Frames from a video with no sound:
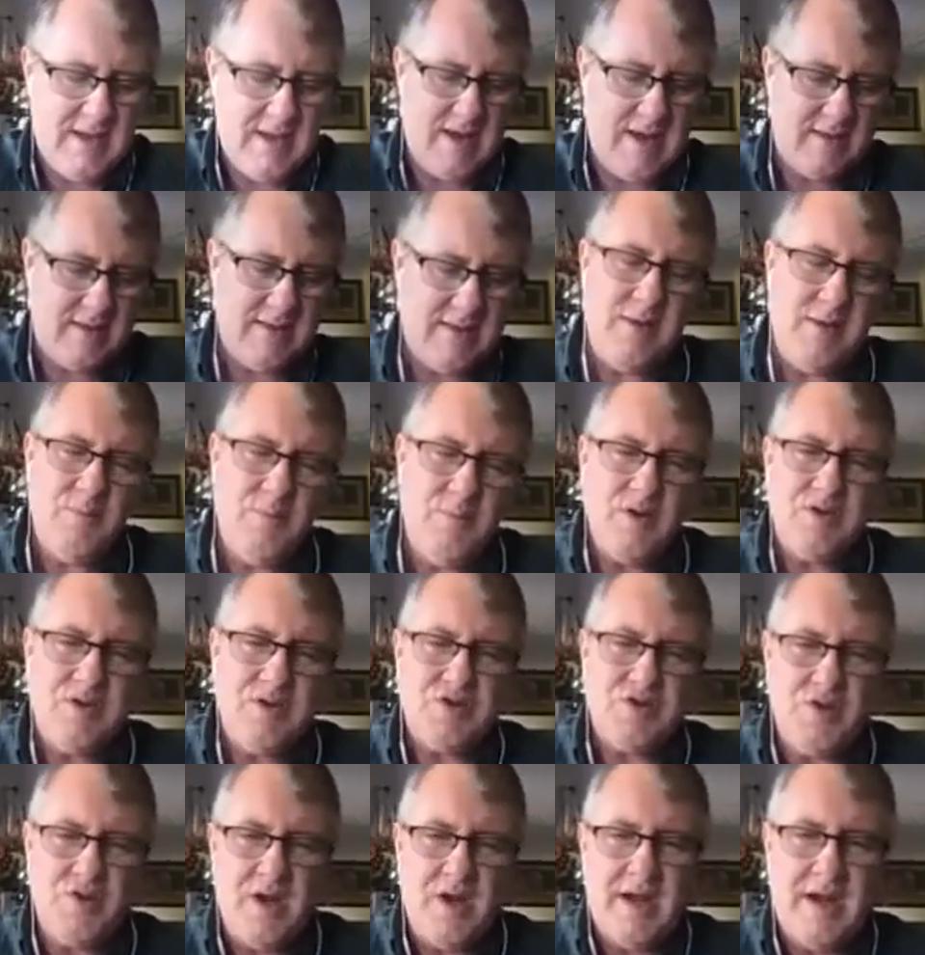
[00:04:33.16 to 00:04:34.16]
They were
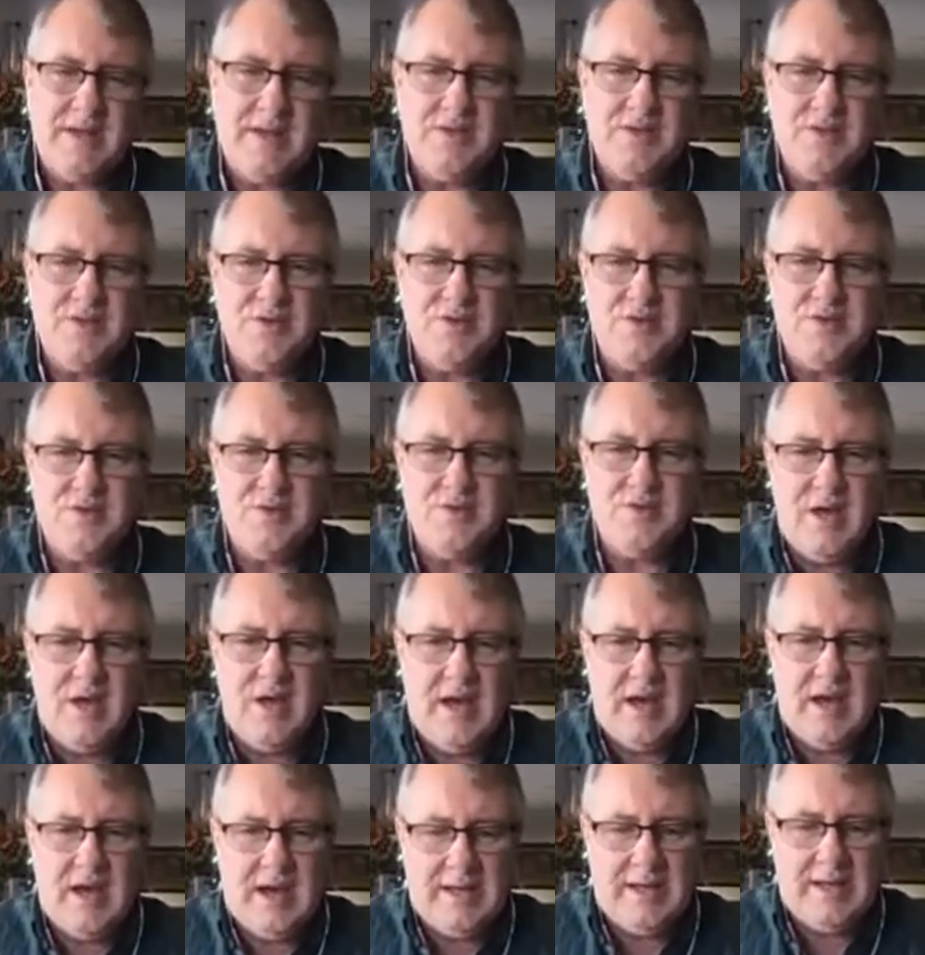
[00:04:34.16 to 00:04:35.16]
trying to
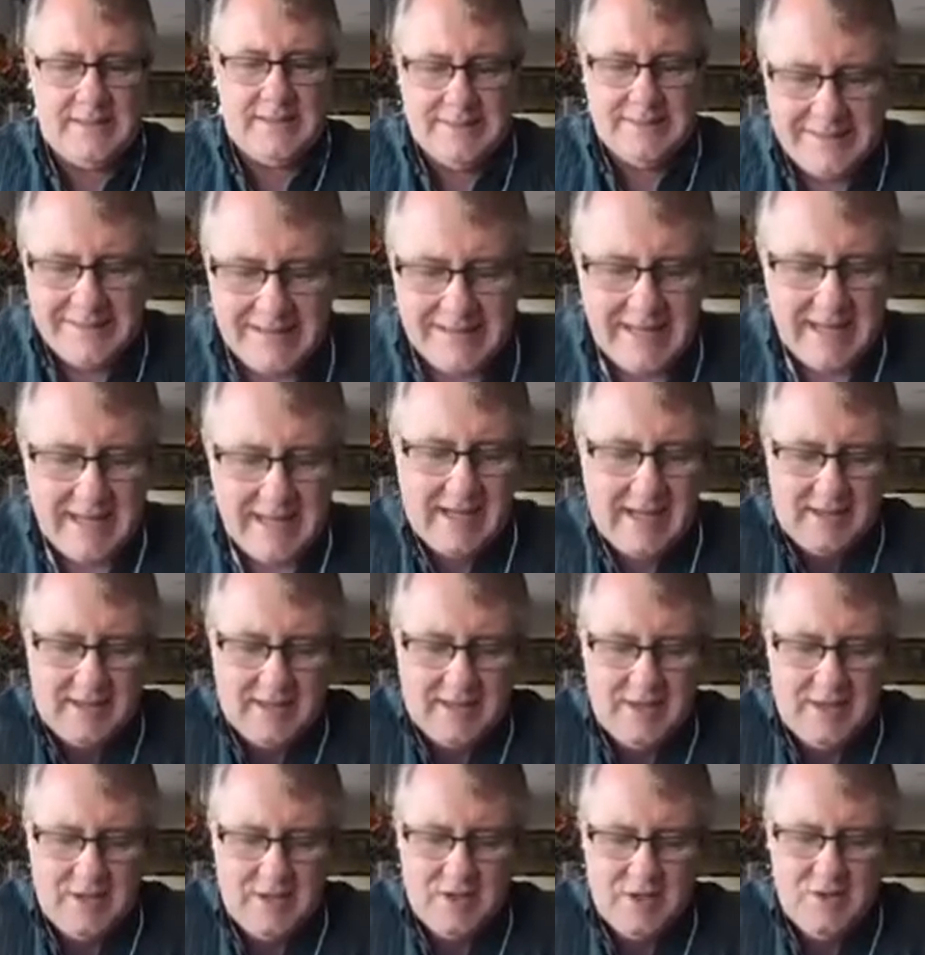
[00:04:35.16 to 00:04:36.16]
lead.
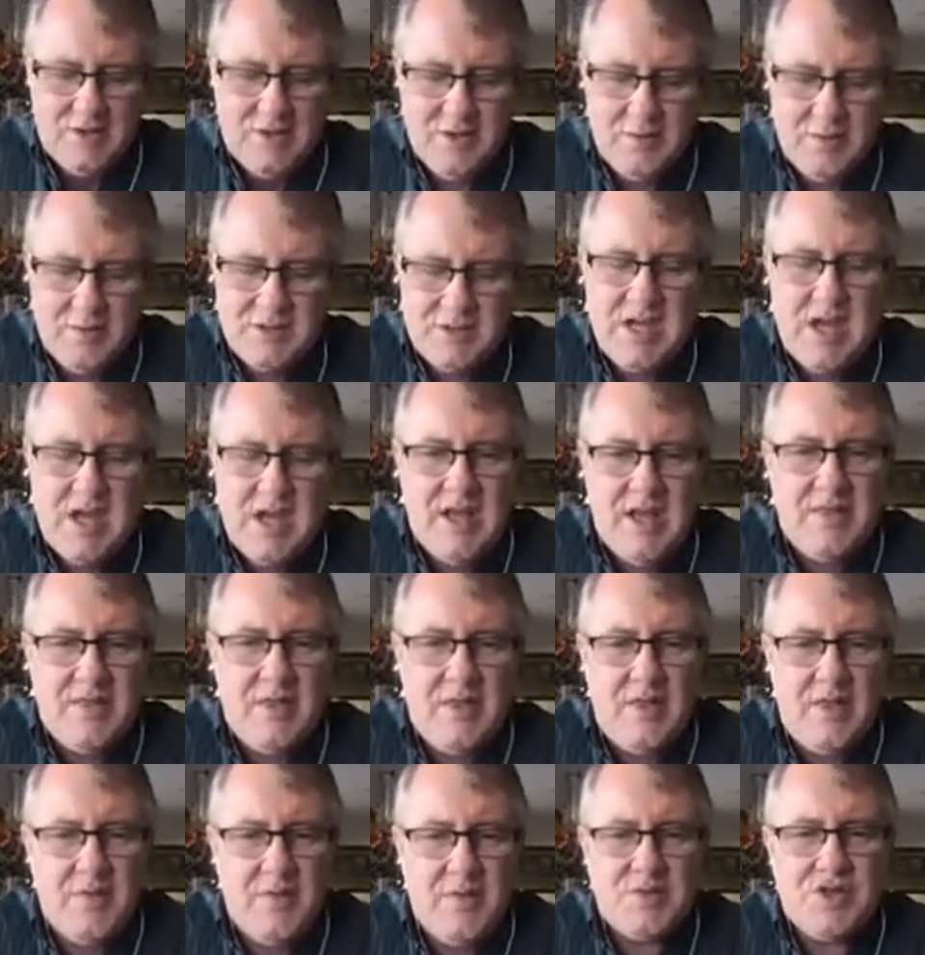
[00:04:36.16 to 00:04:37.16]

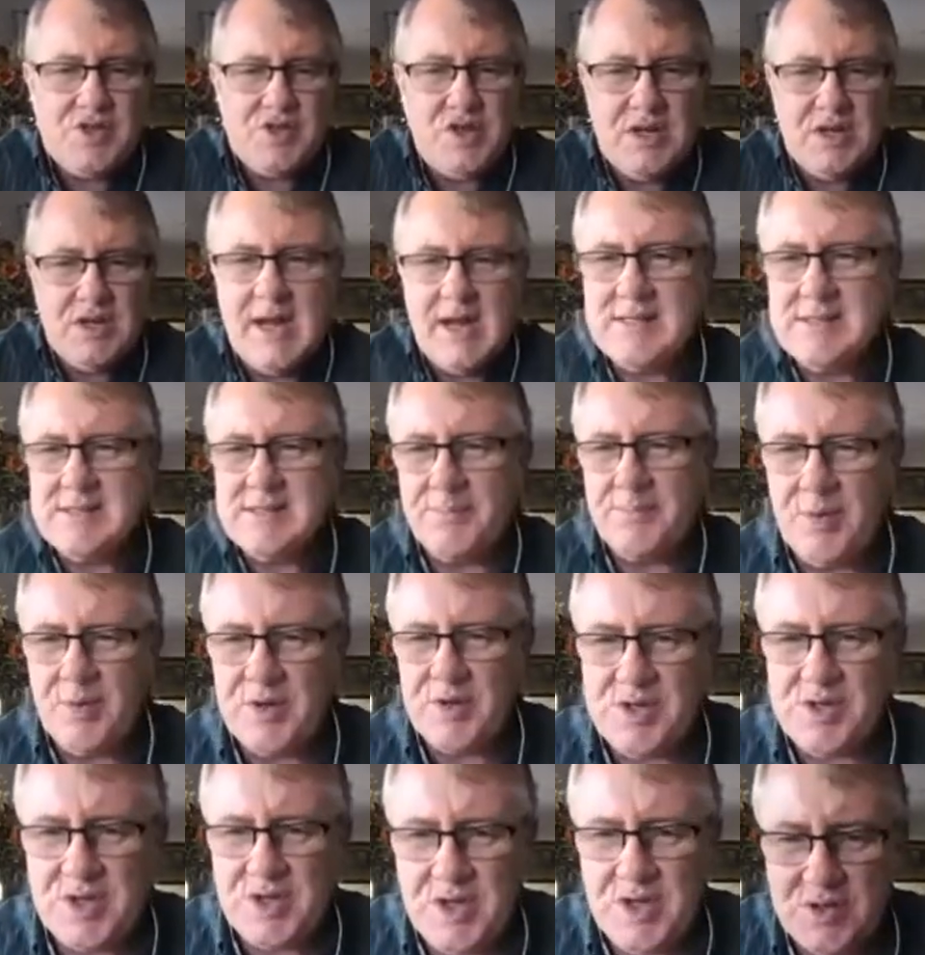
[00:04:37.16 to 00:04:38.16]
There was all kinds of
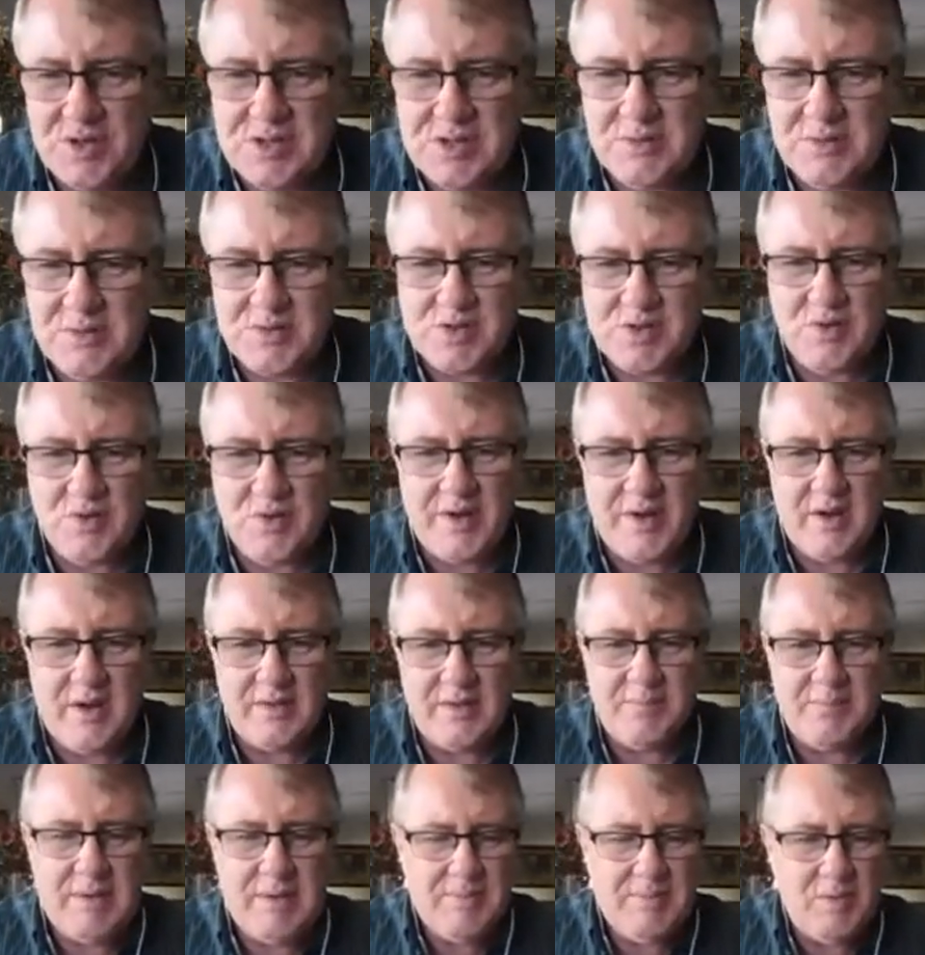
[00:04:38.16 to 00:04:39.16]
persecution that was going on.
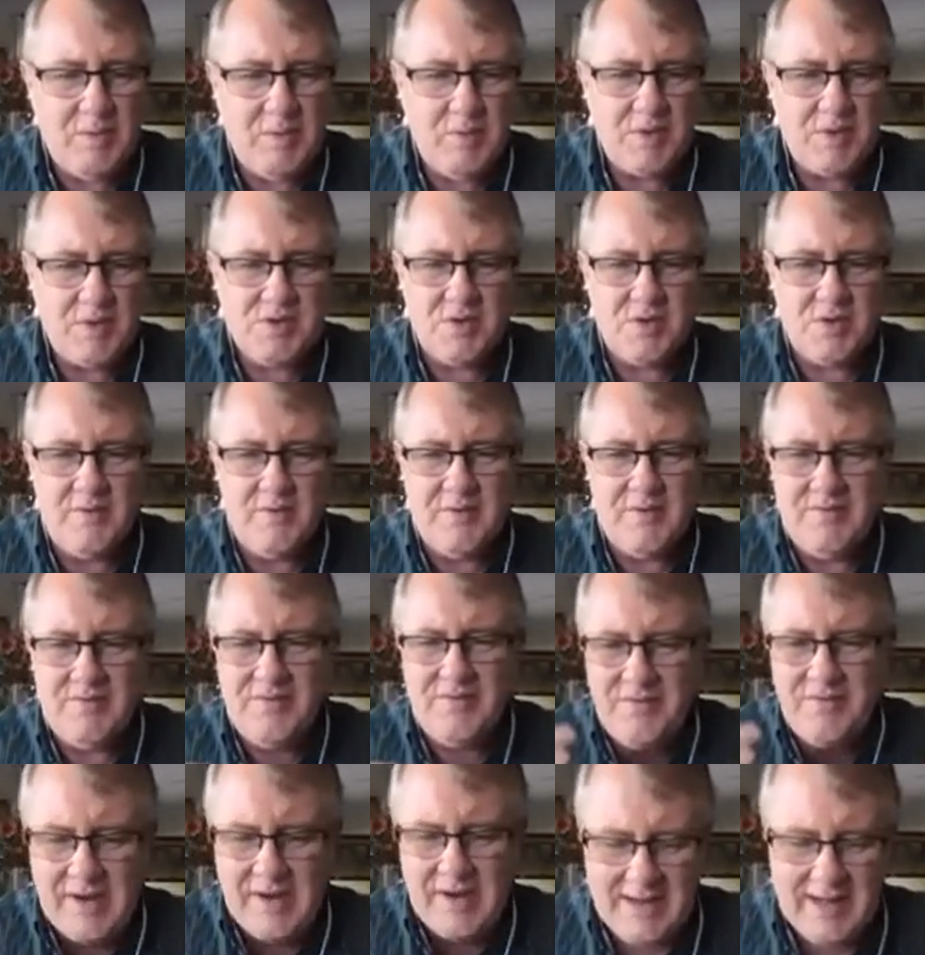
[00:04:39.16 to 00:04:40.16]
The people were sort of in
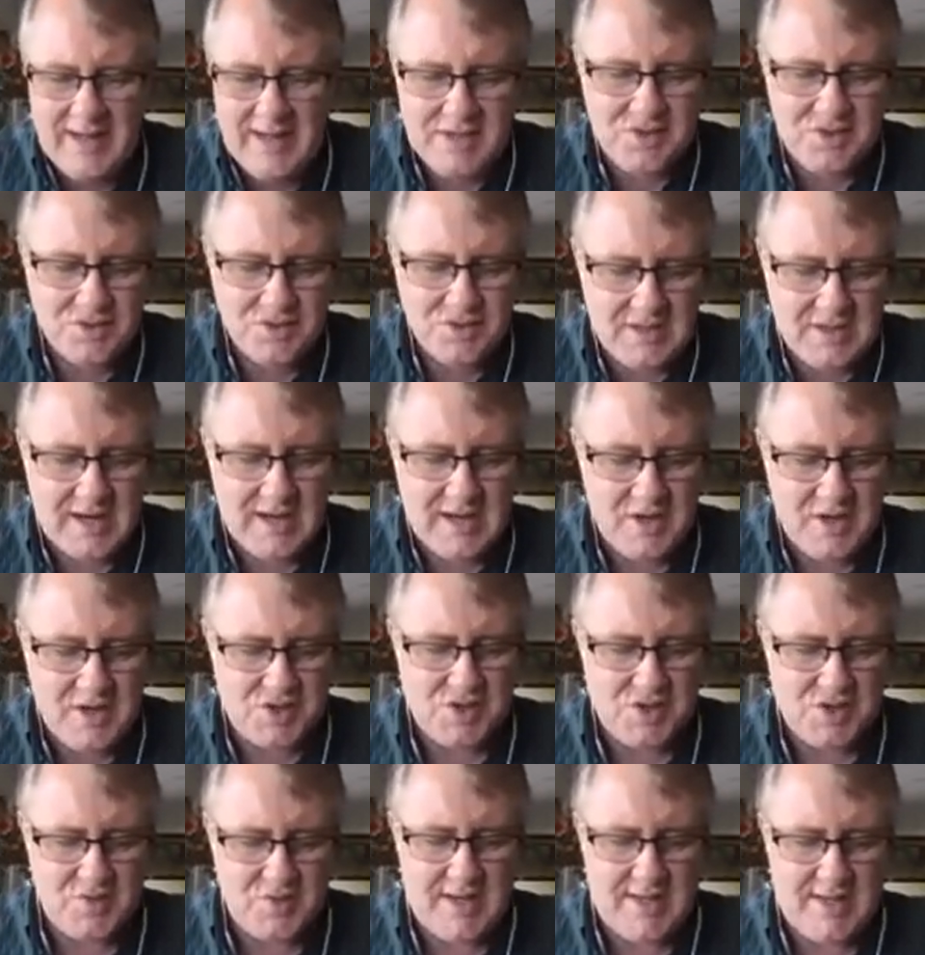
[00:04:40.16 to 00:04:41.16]
financial dire
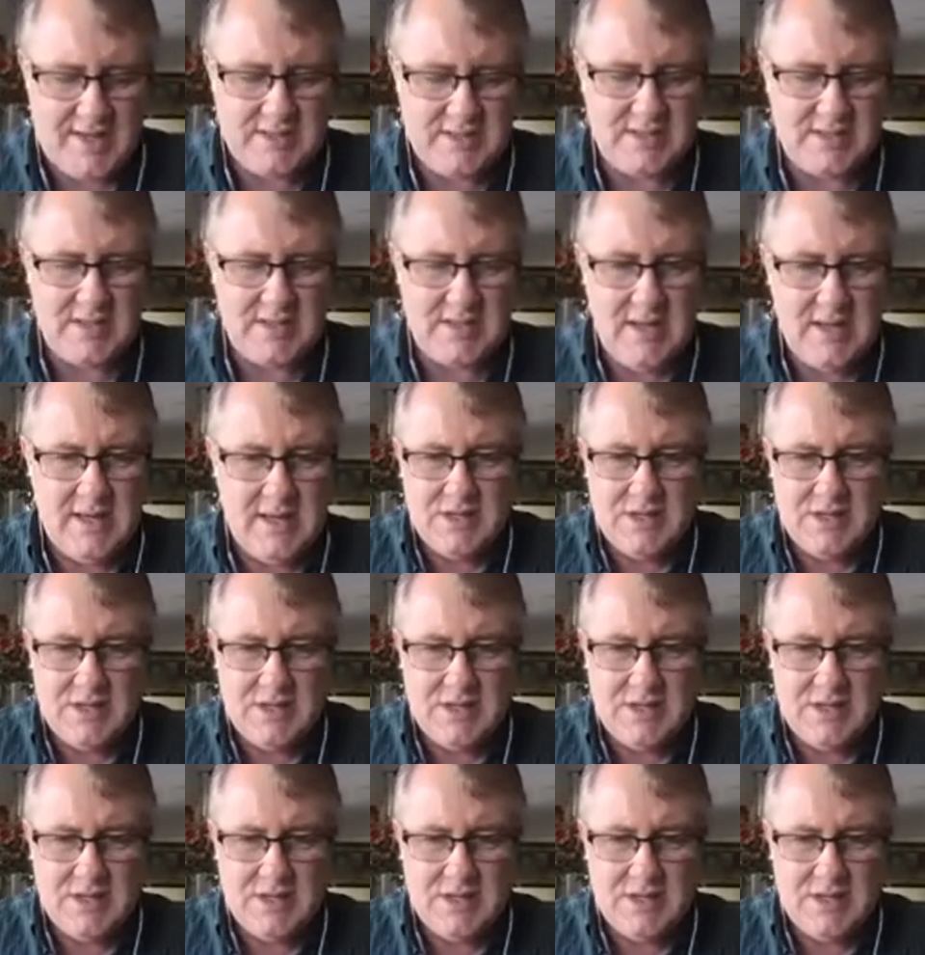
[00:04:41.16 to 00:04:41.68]
straits.